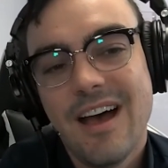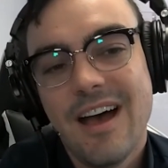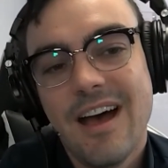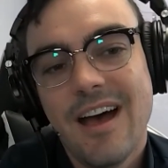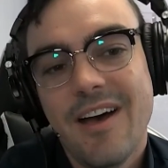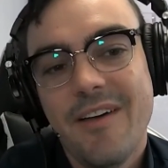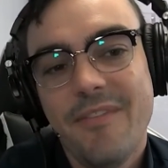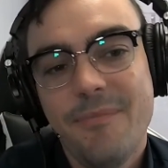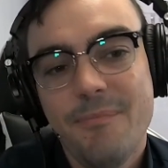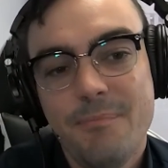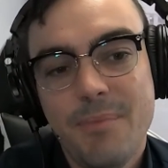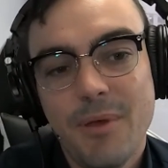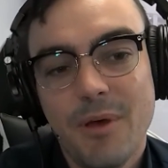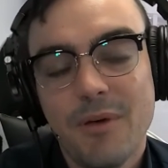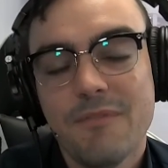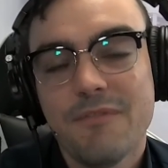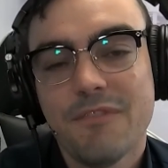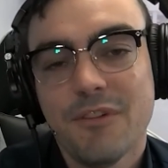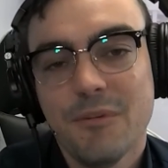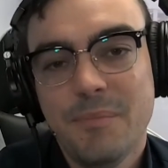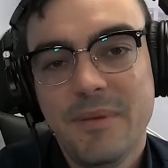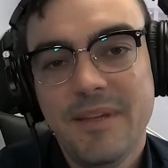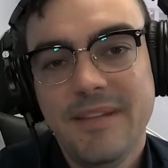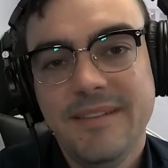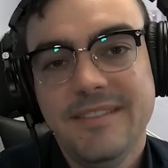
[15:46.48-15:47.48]
uh,
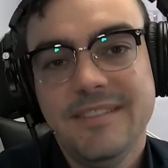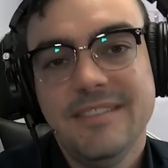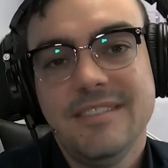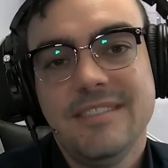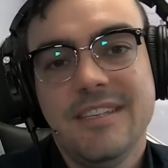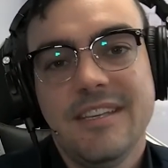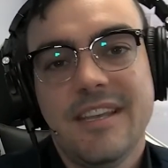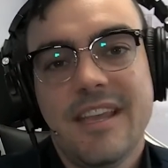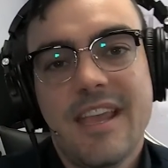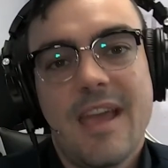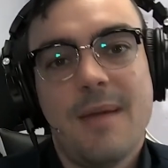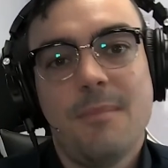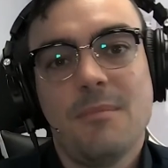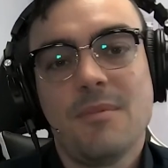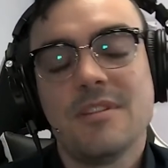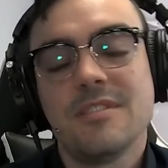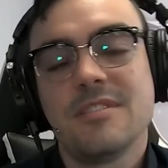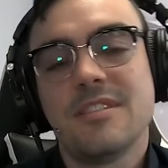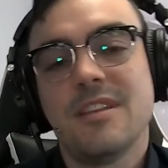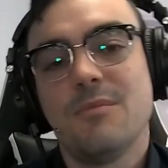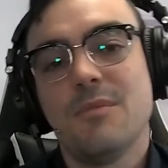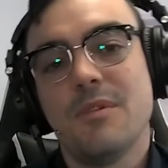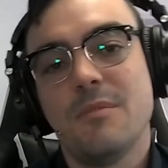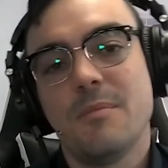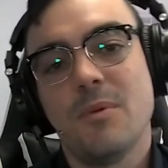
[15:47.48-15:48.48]
built for P T Z
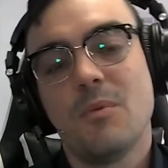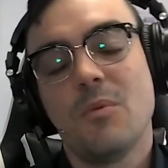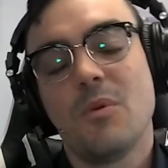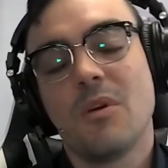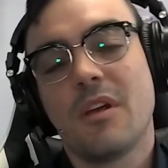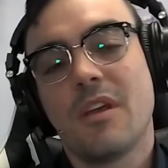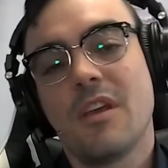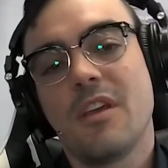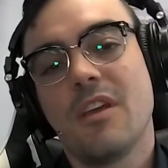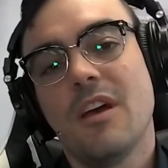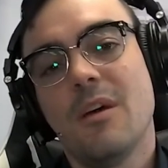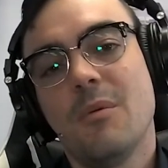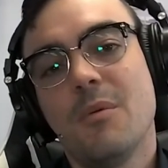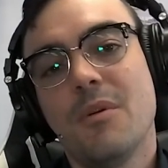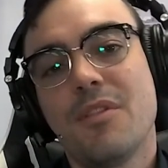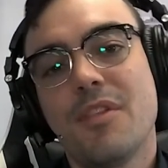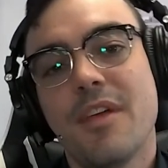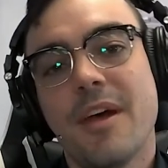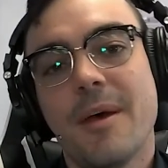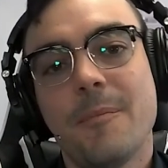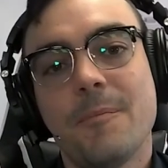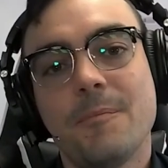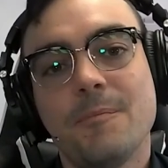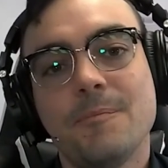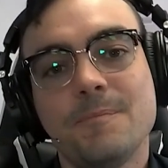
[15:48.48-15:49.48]
cameras that we've been working on with
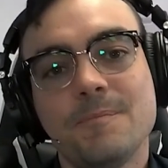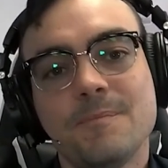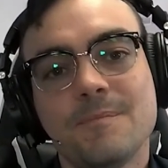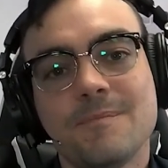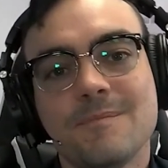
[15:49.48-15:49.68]
them.